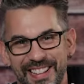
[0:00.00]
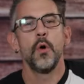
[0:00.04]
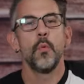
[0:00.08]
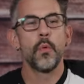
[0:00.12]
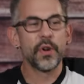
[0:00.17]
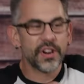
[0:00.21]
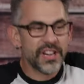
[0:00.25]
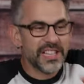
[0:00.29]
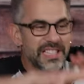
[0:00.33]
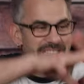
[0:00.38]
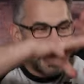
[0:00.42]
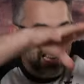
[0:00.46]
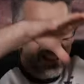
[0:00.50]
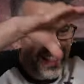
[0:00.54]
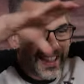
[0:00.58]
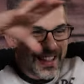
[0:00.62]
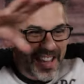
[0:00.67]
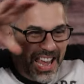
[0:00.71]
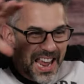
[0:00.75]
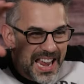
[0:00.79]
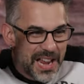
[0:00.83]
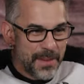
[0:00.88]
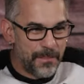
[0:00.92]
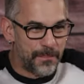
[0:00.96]
We're gonna take
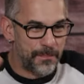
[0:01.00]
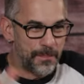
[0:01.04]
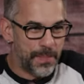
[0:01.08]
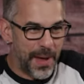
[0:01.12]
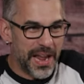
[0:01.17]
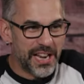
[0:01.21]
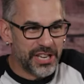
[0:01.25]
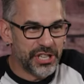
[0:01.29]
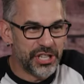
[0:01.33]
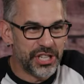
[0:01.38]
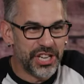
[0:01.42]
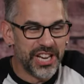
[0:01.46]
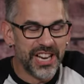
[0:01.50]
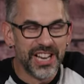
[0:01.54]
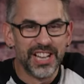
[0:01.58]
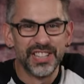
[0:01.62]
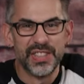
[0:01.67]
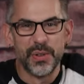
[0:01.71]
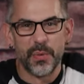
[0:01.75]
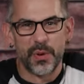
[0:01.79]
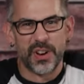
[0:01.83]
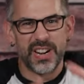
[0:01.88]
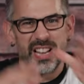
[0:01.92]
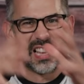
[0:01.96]
like a base
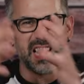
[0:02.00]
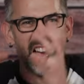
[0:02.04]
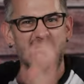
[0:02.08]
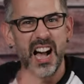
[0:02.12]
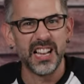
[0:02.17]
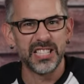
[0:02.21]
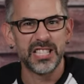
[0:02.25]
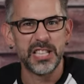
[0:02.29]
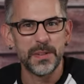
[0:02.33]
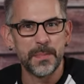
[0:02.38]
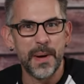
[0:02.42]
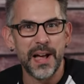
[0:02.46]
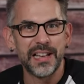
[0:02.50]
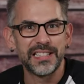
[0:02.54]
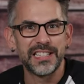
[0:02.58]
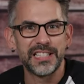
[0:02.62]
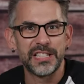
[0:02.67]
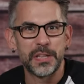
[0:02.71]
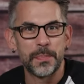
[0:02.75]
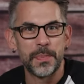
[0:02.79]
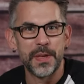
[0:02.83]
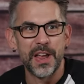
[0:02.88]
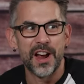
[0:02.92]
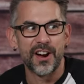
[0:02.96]
shield, we're gonna customize
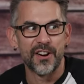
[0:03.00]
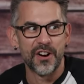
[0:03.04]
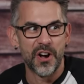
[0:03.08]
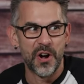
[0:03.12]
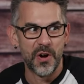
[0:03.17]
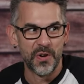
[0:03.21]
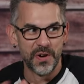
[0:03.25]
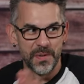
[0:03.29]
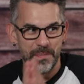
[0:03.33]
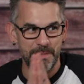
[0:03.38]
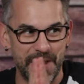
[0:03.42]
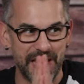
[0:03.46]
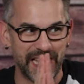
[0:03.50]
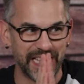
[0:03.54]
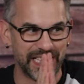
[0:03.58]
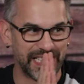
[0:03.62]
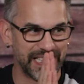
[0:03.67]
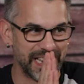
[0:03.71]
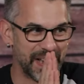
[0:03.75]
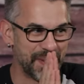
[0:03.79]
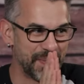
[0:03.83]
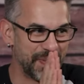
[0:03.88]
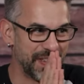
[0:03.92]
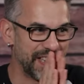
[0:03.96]
it to be our own and make it
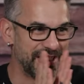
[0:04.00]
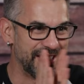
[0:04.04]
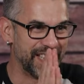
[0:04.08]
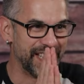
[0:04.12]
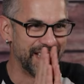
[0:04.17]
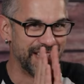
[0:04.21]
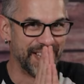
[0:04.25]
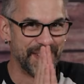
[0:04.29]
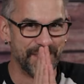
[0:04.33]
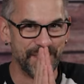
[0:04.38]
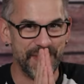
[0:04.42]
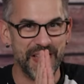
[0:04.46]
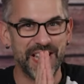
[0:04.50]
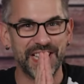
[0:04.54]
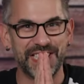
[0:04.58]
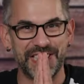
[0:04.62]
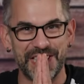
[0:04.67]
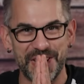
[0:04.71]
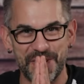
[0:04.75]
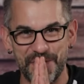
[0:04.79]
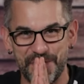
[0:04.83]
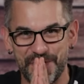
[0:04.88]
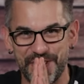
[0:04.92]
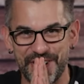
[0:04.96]
something, make it
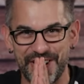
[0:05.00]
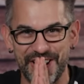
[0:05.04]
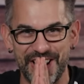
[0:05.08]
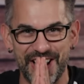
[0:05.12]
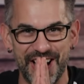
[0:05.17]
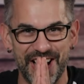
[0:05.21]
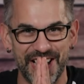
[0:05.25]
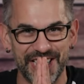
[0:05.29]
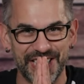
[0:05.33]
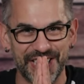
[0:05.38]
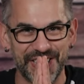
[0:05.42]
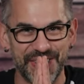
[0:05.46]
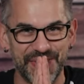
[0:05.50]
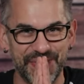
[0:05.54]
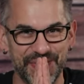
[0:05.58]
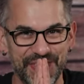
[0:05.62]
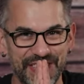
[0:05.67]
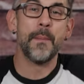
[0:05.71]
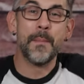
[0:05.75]
sound pretty awesome.